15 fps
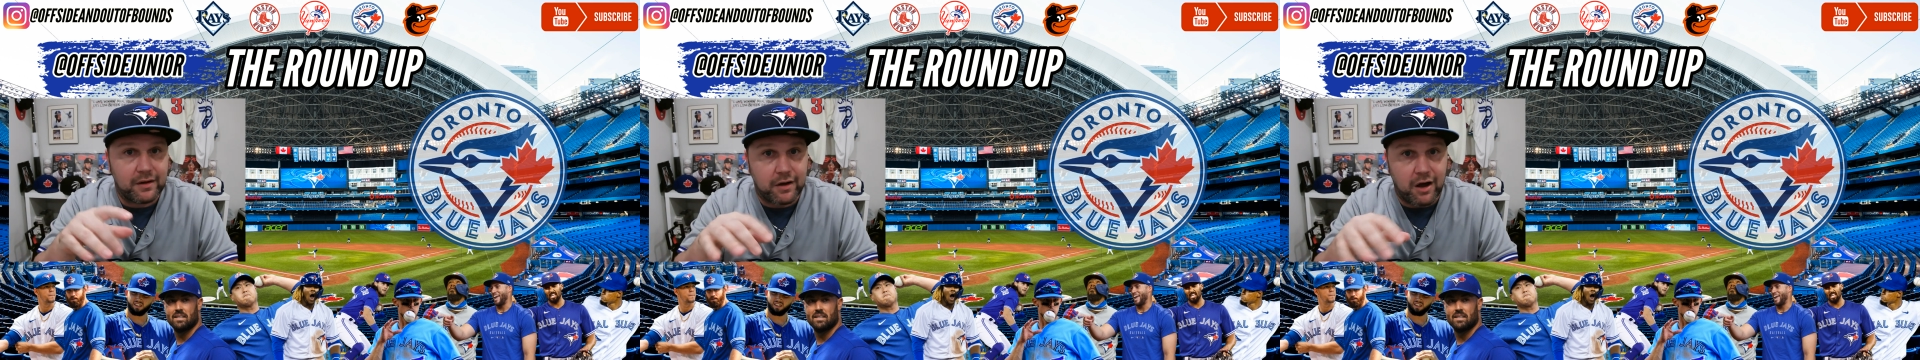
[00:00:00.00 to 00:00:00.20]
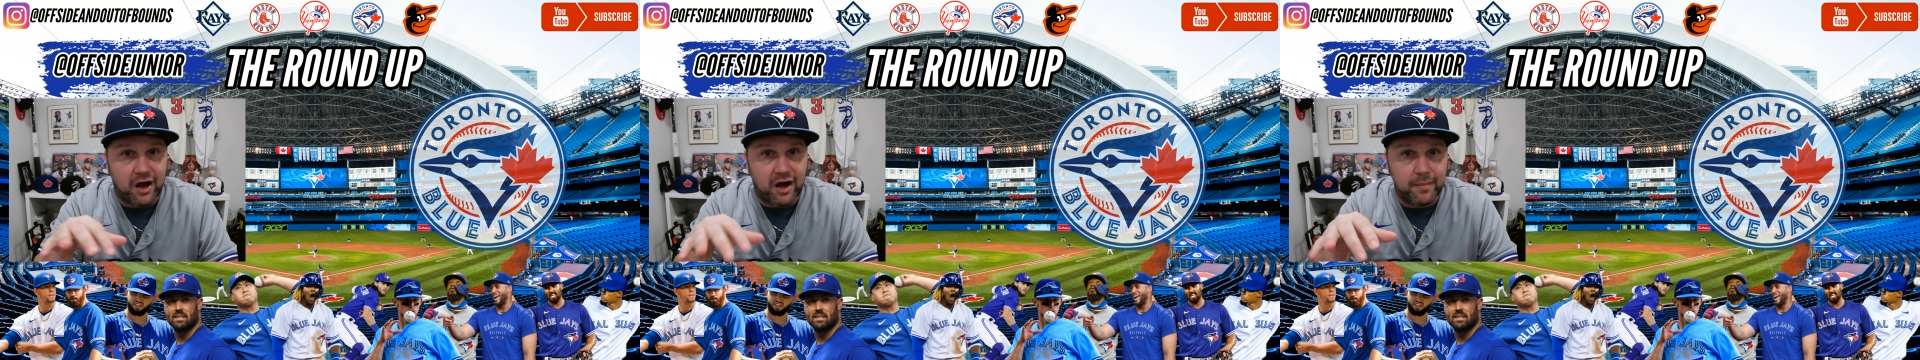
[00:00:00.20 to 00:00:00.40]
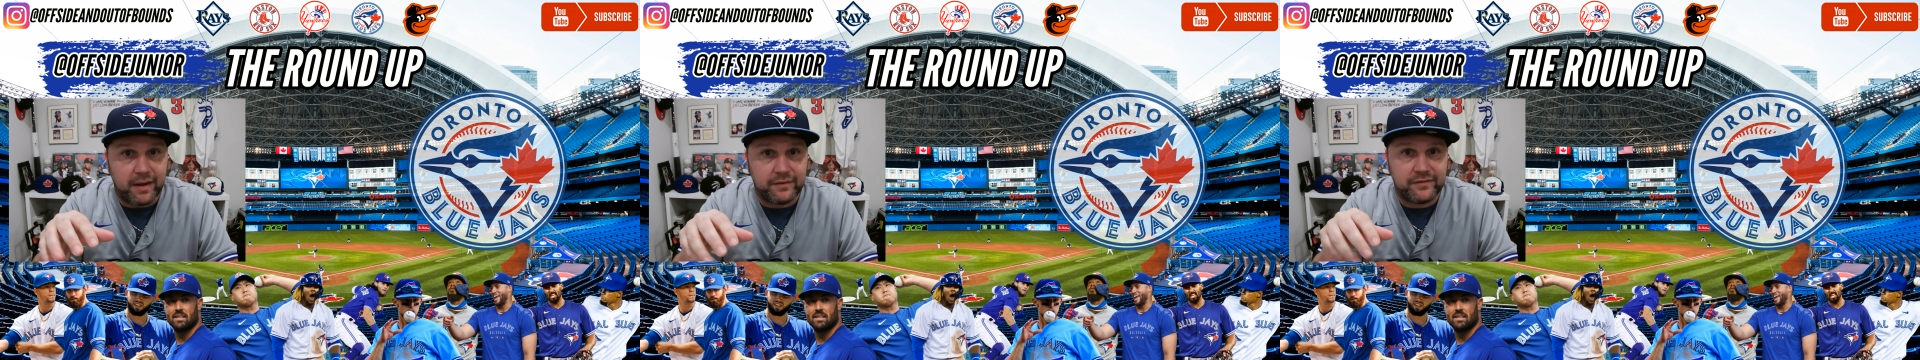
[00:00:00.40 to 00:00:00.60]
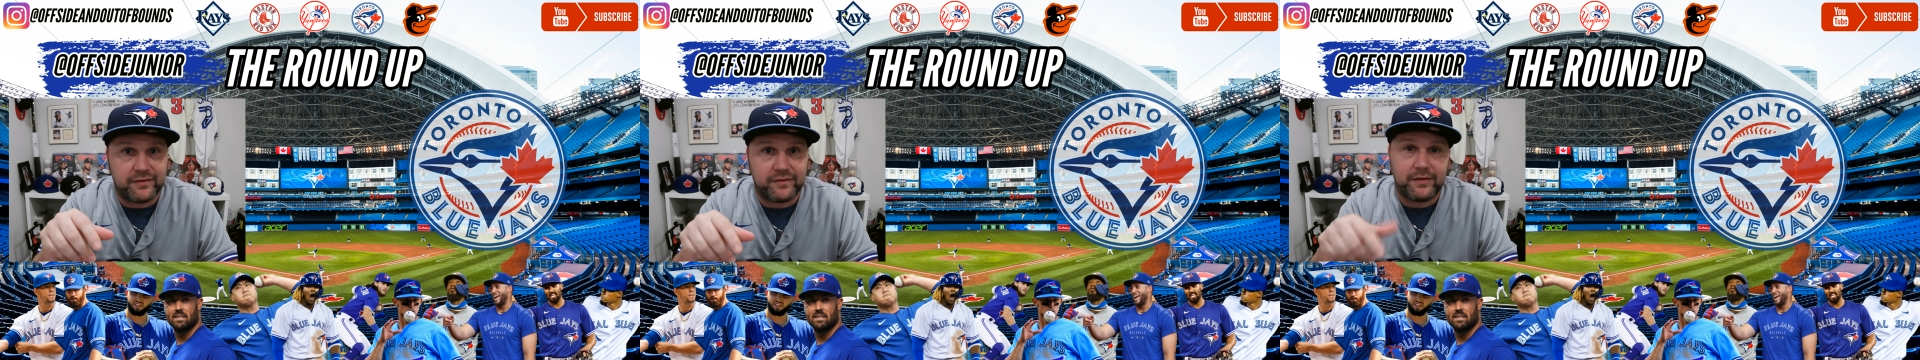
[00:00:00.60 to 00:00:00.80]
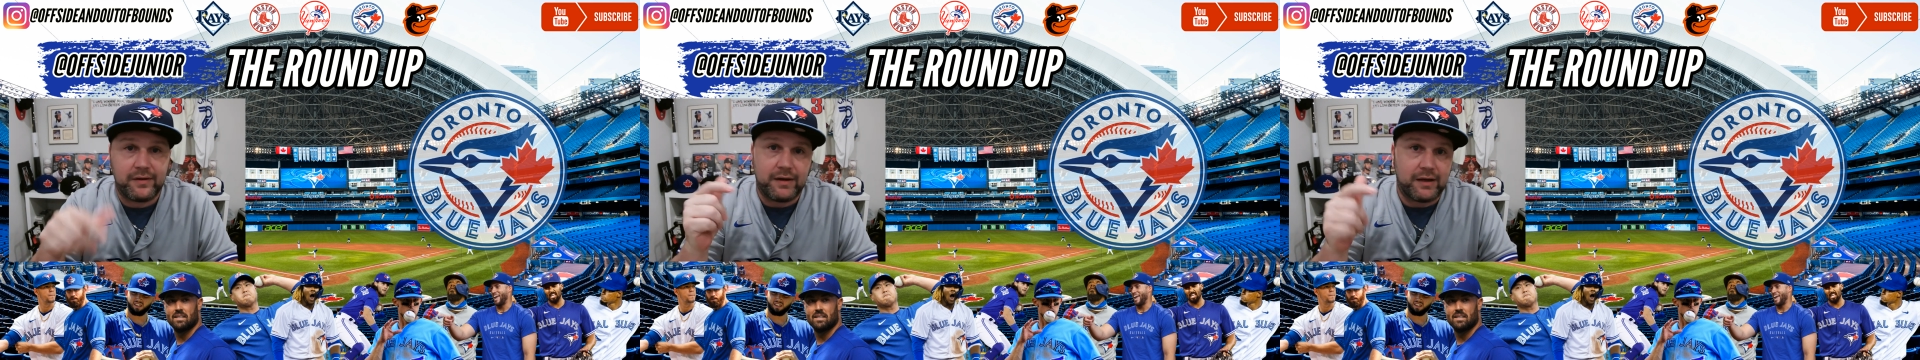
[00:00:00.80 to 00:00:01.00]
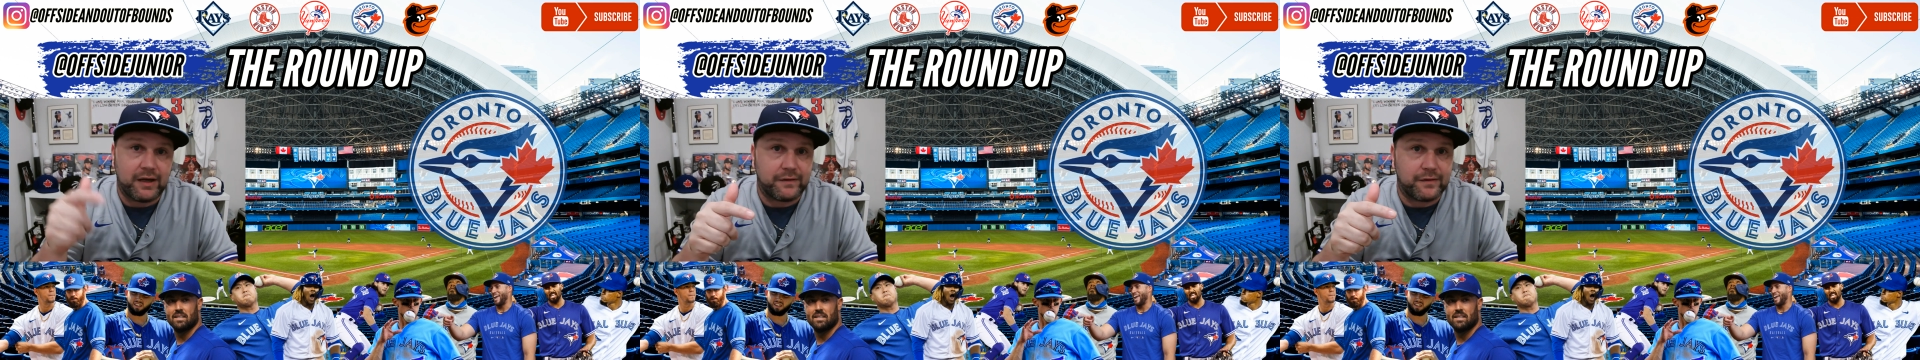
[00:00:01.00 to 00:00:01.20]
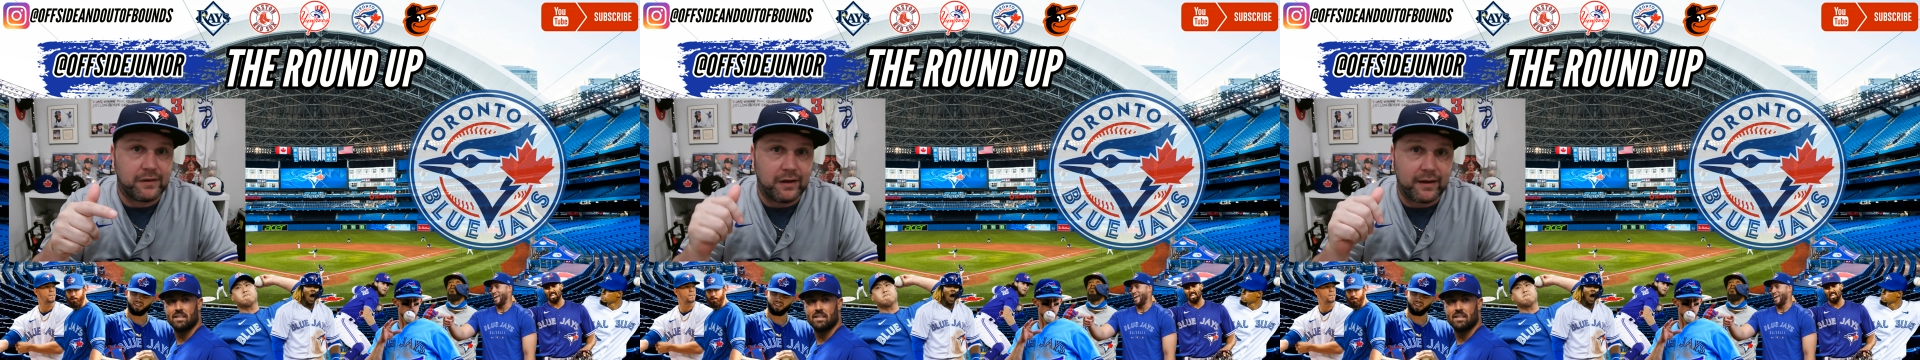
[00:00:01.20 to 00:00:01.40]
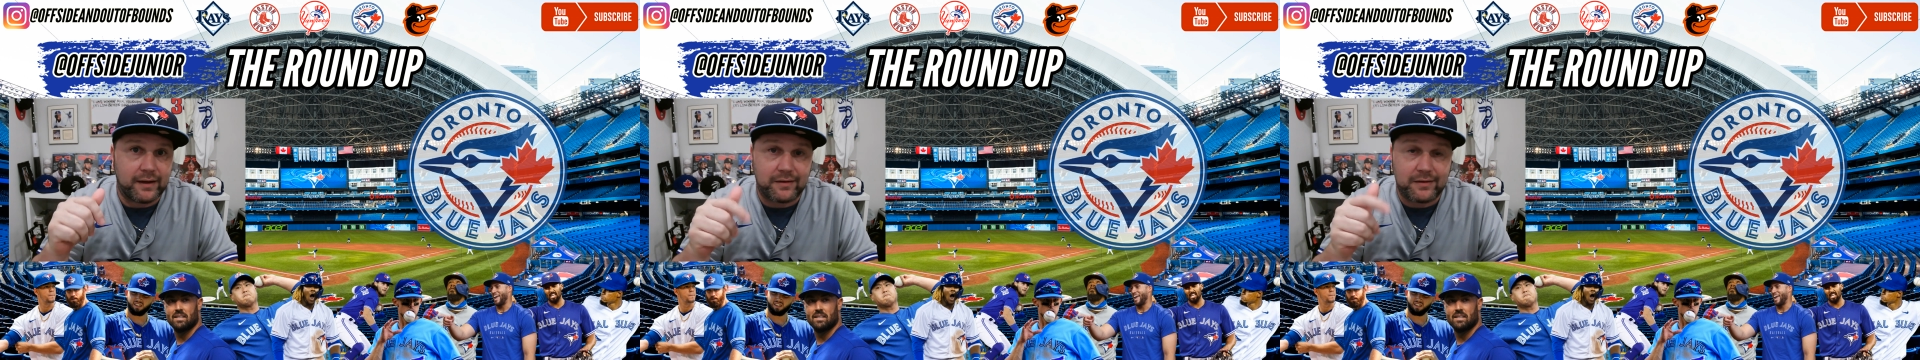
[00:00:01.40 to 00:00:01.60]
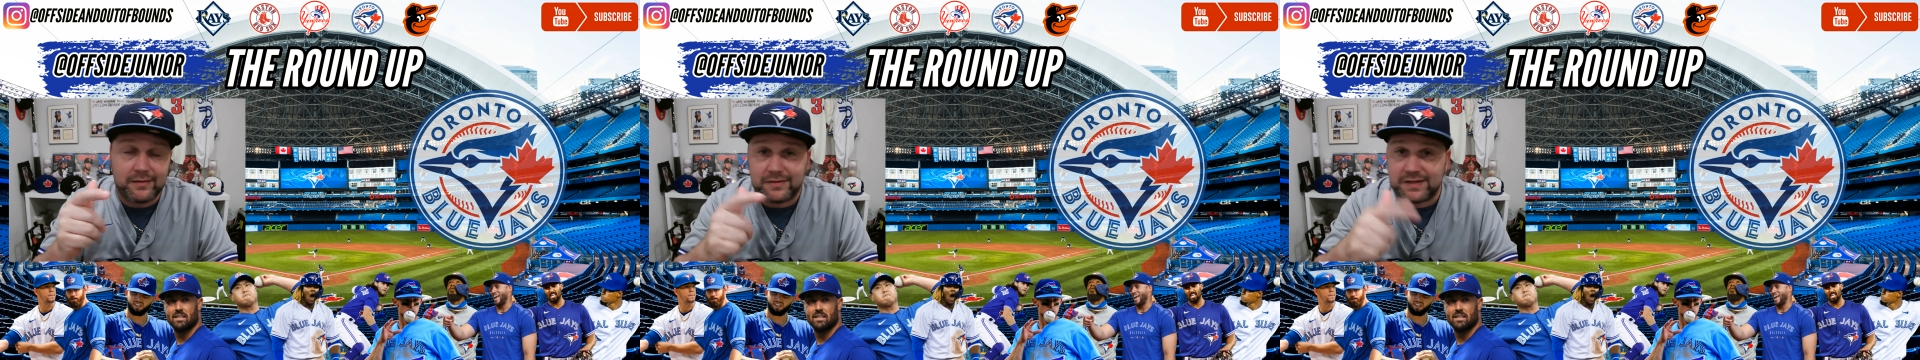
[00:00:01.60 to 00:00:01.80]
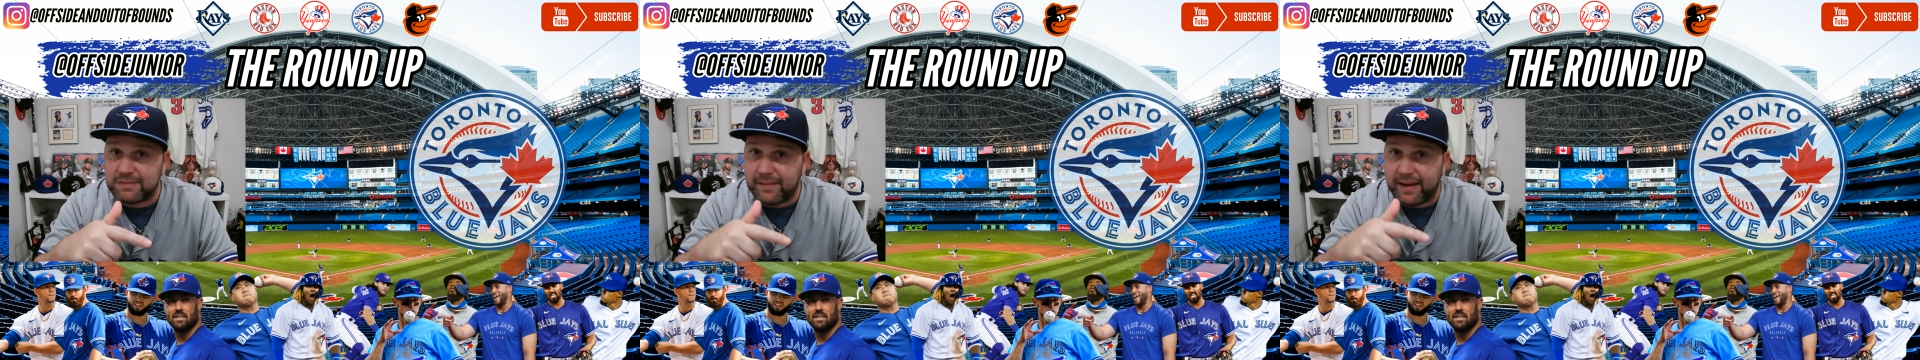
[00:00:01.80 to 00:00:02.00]
comment, hit the like,
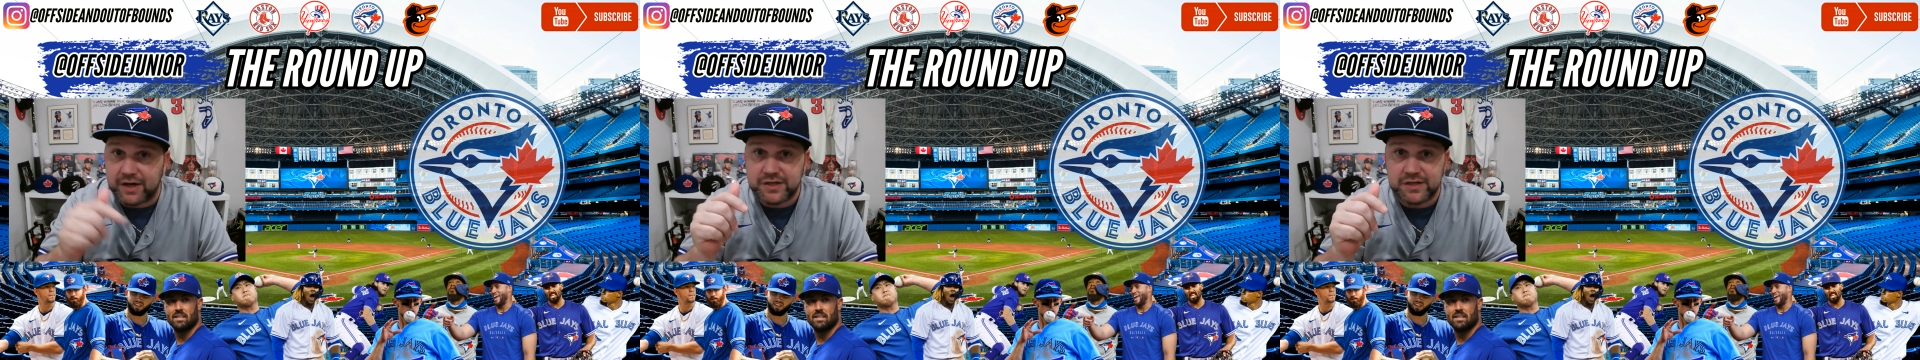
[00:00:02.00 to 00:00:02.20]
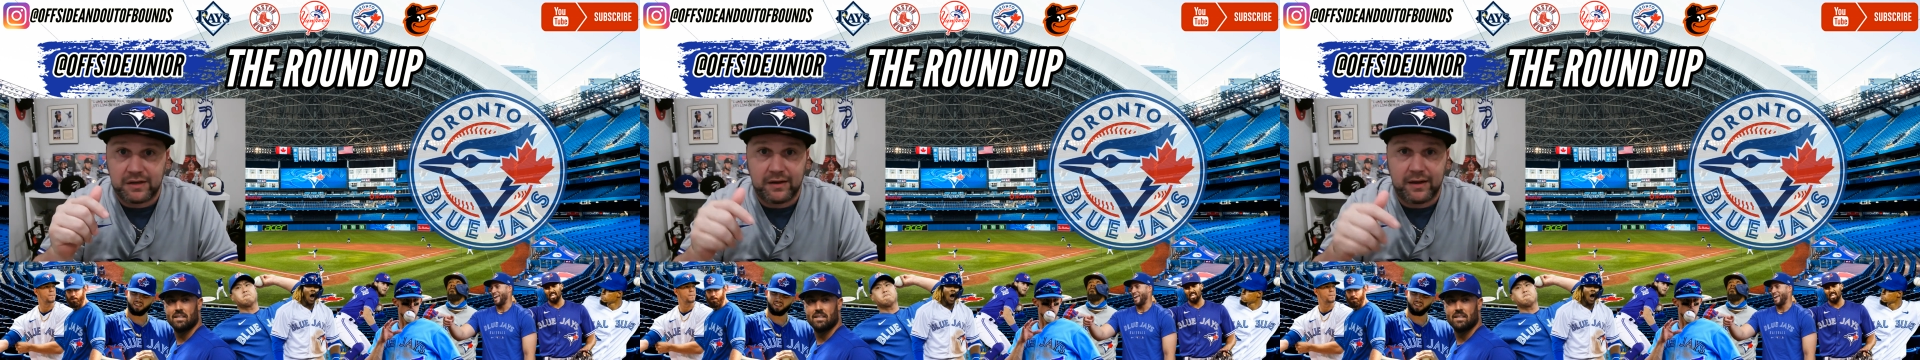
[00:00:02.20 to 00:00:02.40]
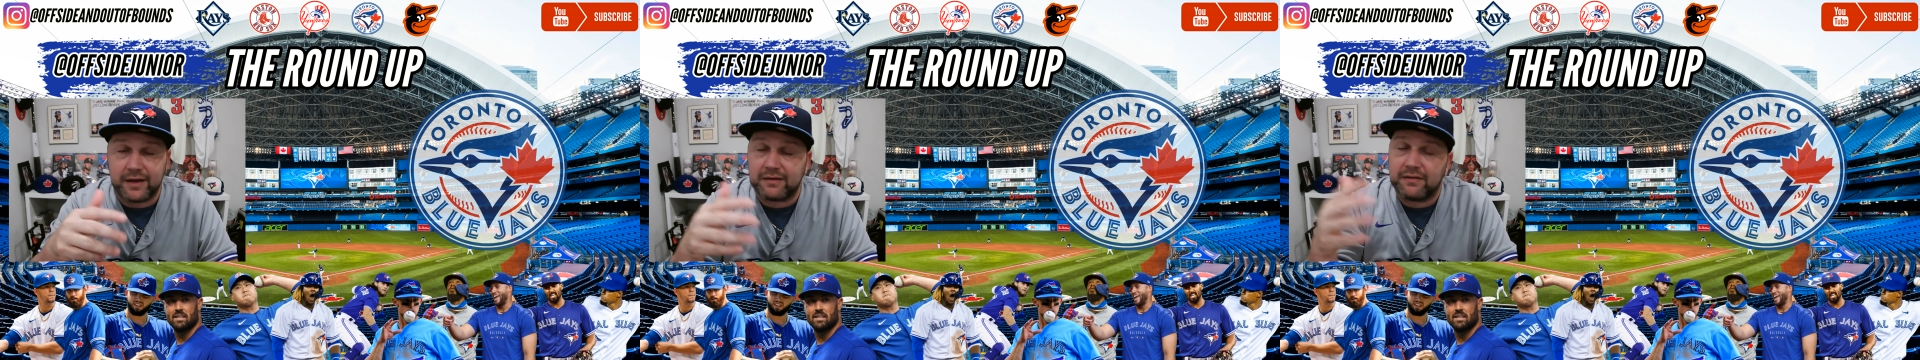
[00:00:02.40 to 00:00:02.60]
smash the like.